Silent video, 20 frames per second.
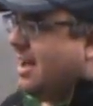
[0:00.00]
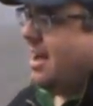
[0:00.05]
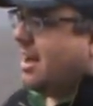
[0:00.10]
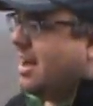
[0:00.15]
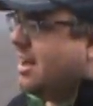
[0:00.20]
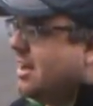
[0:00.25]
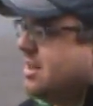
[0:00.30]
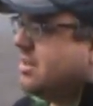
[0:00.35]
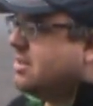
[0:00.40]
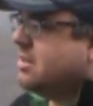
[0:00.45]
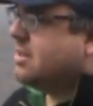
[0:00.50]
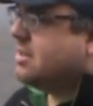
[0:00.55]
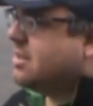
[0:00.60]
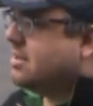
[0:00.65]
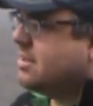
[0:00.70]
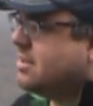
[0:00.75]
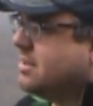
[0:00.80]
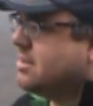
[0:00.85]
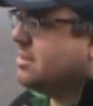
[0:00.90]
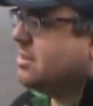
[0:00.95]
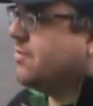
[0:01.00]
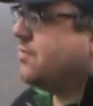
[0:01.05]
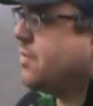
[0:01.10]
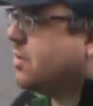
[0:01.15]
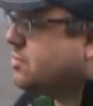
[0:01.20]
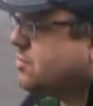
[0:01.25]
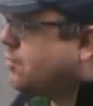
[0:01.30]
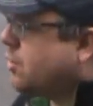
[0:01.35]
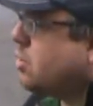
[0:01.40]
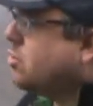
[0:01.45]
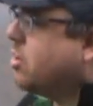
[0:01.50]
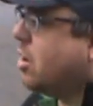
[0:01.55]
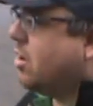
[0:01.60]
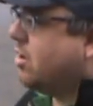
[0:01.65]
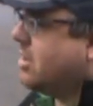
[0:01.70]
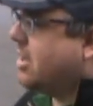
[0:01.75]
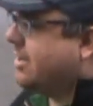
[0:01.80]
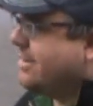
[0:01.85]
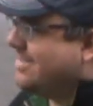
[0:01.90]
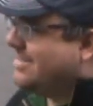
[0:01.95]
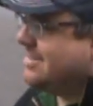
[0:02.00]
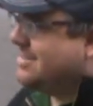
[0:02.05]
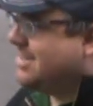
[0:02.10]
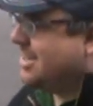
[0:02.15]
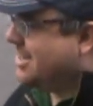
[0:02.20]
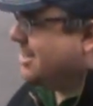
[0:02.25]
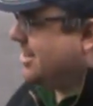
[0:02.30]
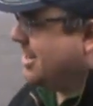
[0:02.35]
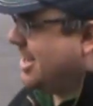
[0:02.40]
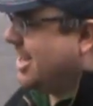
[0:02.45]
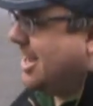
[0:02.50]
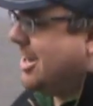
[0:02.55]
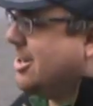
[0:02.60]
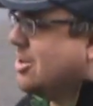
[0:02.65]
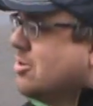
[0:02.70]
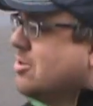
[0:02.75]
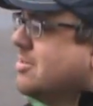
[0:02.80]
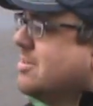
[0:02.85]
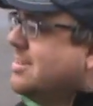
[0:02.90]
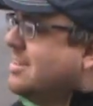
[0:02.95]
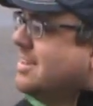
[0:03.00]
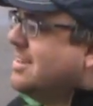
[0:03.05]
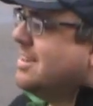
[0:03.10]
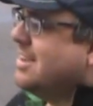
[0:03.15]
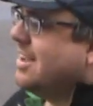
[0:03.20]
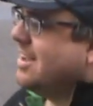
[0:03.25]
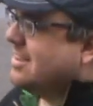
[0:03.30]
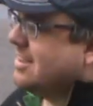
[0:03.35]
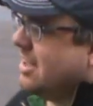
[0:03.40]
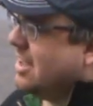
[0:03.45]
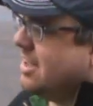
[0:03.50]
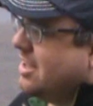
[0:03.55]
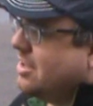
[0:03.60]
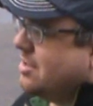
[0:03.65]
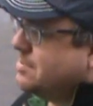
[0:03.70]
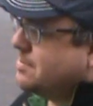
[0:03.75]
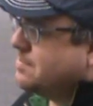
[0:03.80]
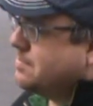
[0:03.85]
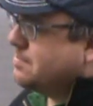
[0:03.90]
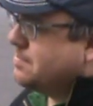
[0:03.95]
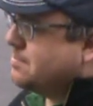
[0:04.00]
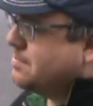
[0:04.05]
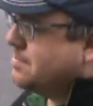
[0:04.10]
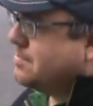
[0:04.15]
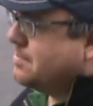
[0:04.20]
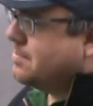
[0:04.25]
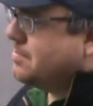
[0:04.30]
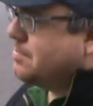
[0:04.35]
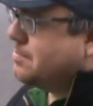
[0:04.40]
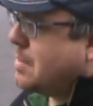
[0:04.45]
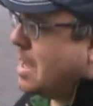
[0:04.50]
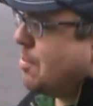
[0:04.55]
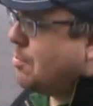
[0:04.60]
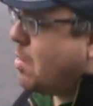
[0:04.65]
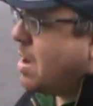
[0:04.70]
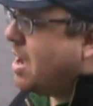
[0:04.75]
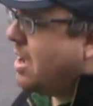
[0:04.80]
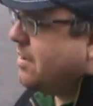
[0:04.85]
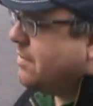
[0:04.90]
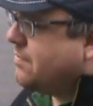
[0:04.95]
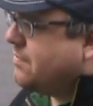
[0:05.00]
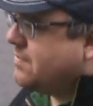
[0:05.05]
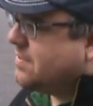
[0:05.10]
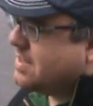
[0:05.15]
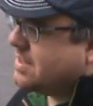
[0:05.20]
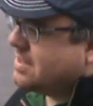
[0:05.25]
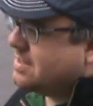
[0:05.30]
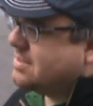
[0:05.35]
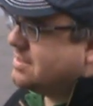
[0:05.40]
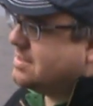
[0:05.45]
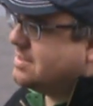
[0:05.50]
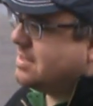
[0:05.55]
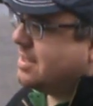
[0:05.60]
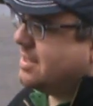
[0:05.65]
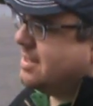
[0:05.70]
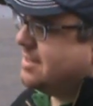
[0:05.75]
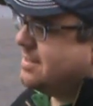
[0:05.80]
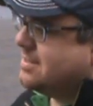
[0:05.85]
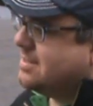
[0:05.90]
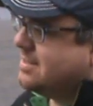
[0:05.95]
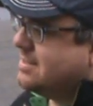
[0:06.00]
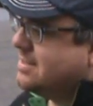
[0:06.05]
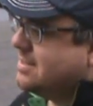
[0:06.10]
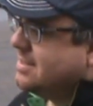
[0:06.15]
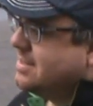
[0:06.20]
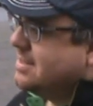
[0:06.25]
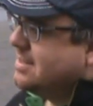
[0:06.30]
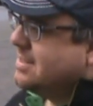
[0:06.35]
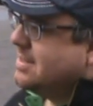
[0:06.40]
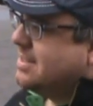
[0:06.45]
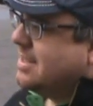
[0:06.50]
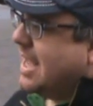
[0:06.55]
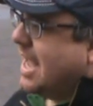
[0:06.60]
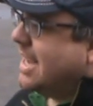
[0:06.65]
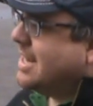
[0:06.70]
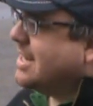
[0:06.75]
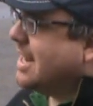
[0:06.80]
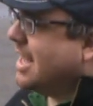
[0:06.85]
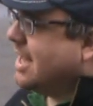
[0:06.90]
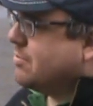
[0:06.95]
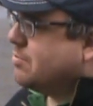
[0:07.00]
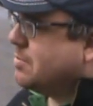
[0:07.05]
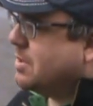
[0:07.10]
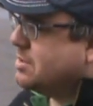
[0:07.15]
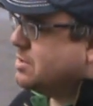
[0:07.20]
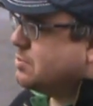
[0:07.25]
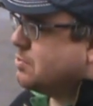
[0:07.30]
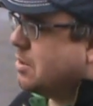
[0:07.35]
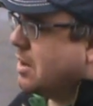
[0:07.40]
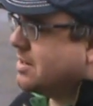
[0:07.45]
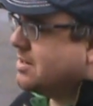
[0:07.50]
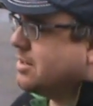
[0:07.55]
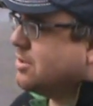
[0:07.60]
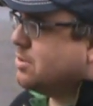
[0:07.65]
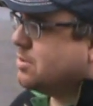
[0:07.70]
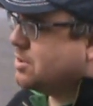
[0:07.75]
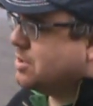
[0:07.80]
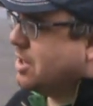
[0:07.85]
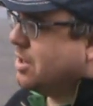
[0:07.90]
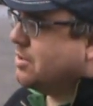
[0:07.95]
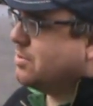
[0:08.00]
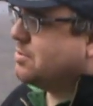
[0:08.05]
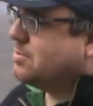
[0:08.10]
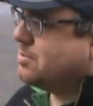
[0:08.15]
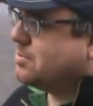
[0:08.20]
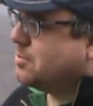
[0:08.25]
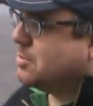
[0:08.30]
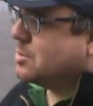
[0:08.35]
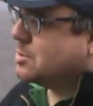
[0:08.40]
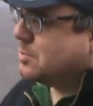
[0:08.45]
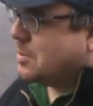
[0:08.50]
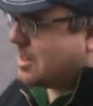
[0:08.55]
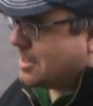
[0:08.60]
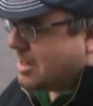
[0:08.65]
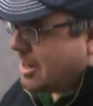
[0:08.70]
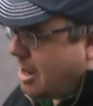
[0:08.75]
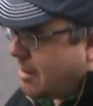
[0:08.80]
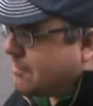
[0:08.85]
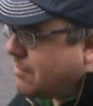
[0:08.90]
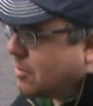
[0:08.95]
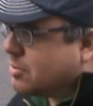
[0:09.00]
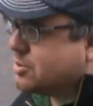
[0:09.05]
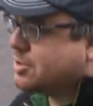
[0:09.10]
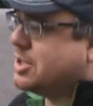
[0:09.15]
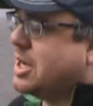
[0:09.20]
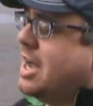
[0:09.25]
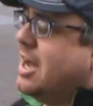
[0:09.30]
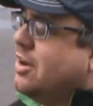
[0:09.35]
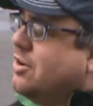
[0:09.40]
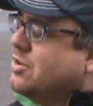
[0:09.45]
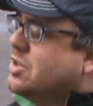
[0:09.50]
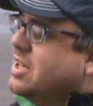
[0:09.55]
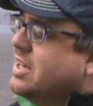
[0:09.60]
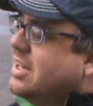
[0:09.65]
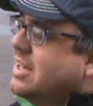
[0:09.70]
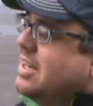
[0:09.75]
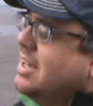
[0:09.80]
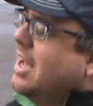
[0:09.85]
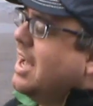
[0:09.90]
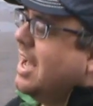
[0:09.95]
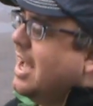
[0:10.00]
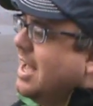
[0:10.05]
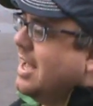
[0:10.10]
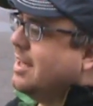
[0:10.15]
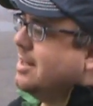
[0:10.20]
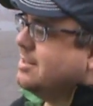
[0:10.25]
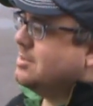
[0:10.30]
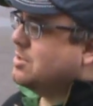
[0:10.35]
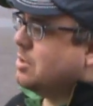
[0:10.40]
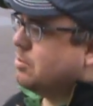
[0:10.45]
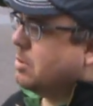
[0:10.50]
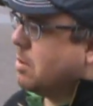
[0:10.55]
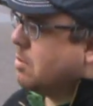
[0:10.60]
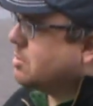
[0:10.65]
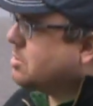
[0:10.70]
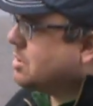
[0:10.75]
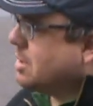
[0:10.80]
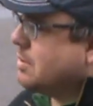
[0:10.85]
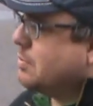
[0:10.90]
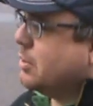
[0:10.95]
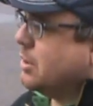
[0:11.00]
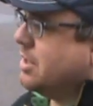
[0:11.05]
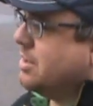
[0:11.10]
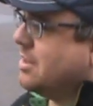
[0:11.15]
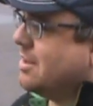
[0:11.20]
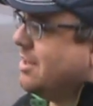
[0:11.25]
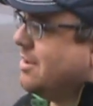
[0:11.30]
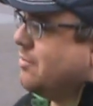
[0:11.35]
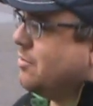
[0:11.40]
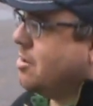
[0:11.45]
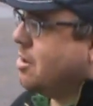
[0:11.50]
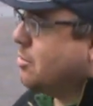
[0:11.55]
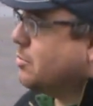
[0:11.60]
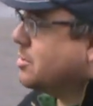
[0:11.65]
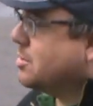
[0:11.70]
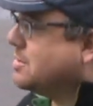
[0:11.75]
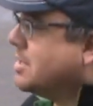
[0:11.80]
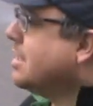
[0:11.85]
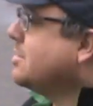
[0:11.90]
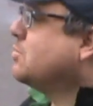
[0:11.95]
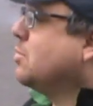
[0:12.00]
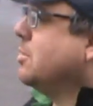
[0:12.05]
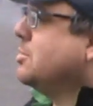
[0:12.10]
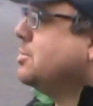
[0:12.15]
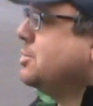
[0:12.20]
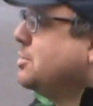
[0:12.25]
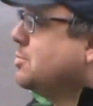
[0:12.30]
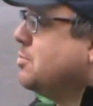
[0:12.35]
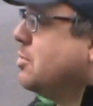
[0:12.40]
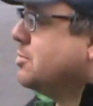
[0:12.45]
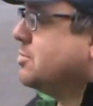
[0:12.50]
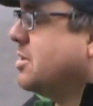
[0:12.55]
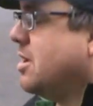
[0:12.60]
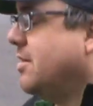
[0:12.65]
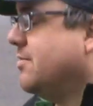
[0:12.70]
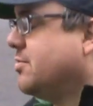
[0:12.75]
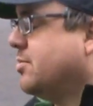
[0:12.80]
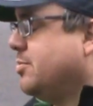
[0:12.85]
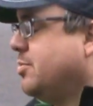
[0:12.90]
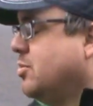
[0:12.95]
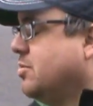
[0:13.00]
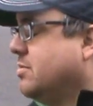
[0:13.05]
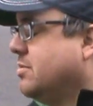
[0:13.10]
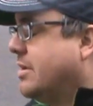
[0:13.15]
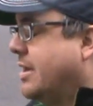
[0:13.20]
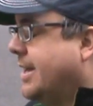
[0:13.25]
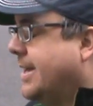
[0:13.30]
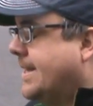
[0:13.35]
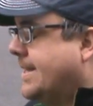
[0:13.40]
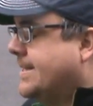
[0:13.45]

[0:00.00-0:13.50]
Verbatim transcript: Uh, the first phone call I didn't hear. Um, my wife is uh, eight and a half months okay. pregnant or so. We're expecting our first child, and so we were sleeping in the living room because that's where she's most comfortable.